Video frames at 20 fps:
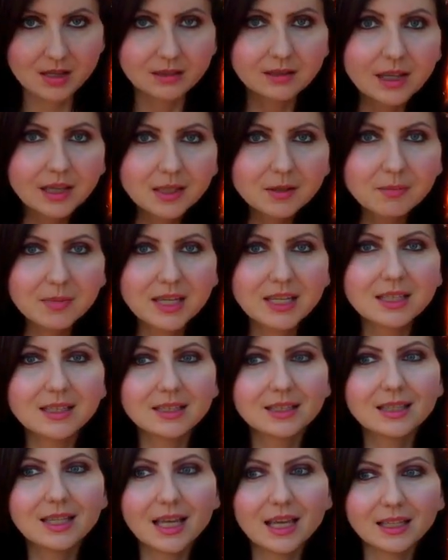That
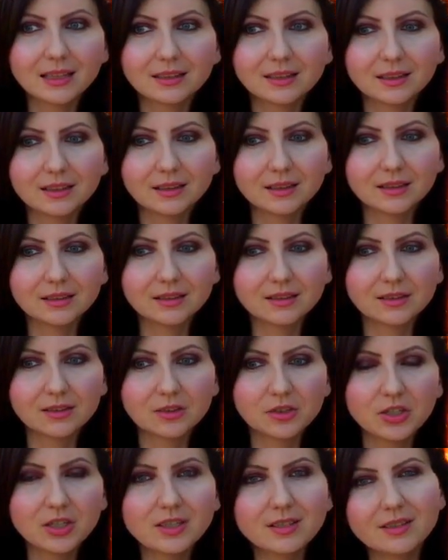means that
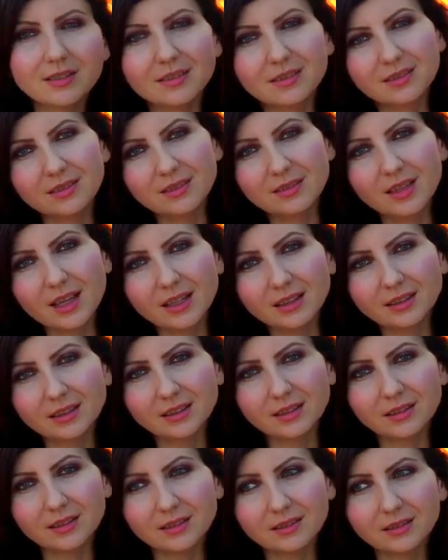she's that
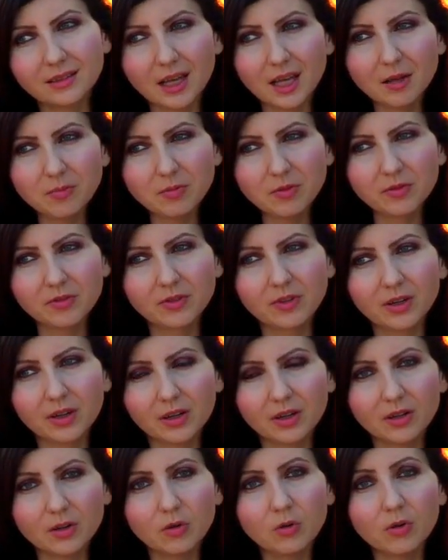type of
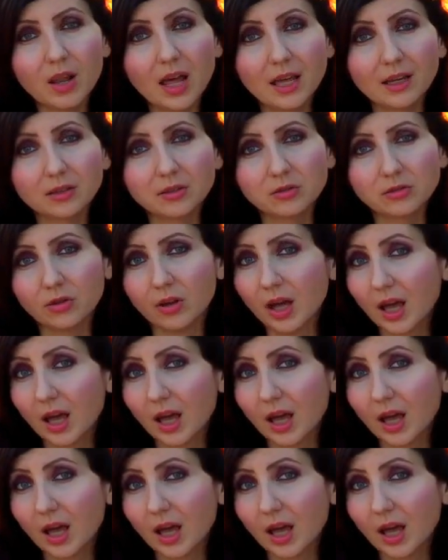girl who likes to